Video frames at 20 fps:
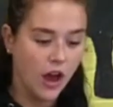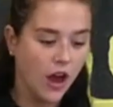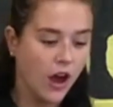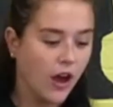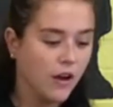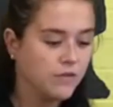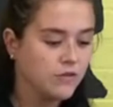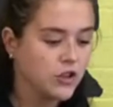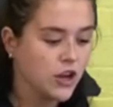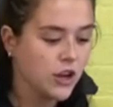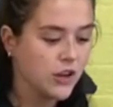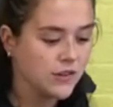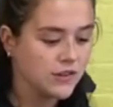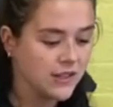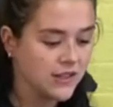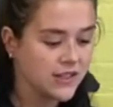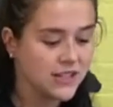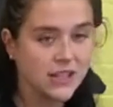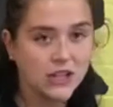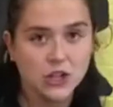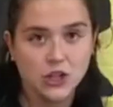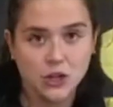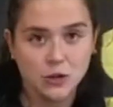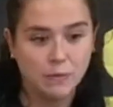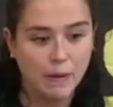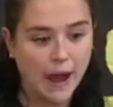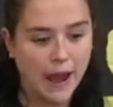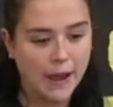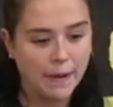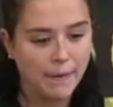I've chosen tissue
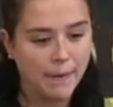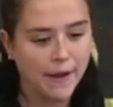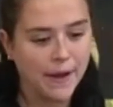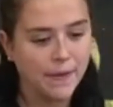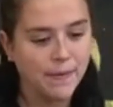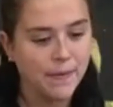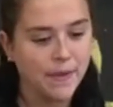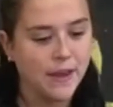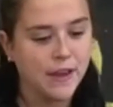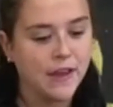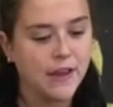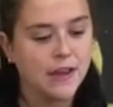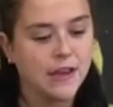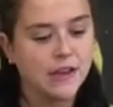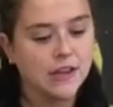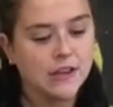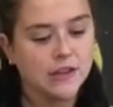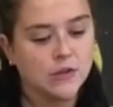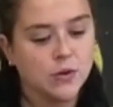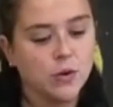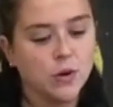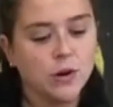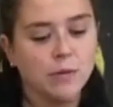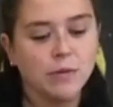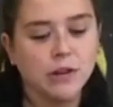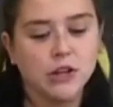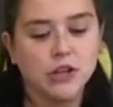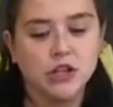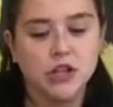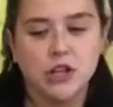paper. So all I'm
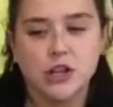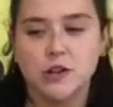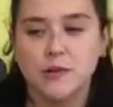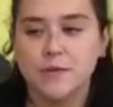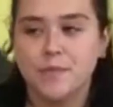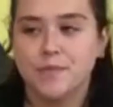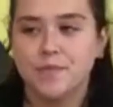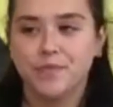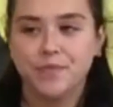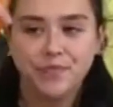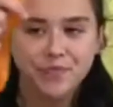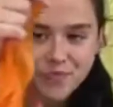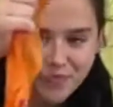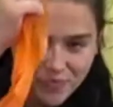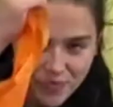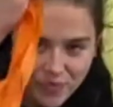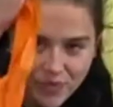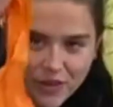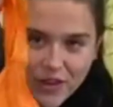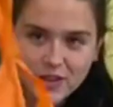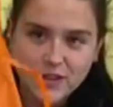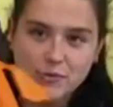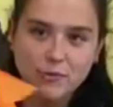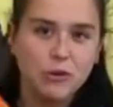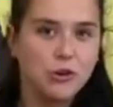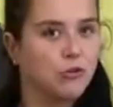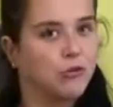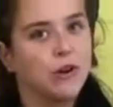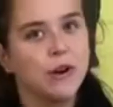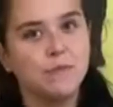going to do is I'm going
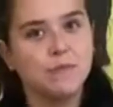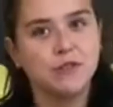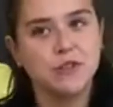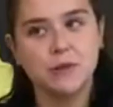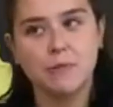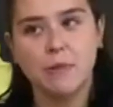to rip some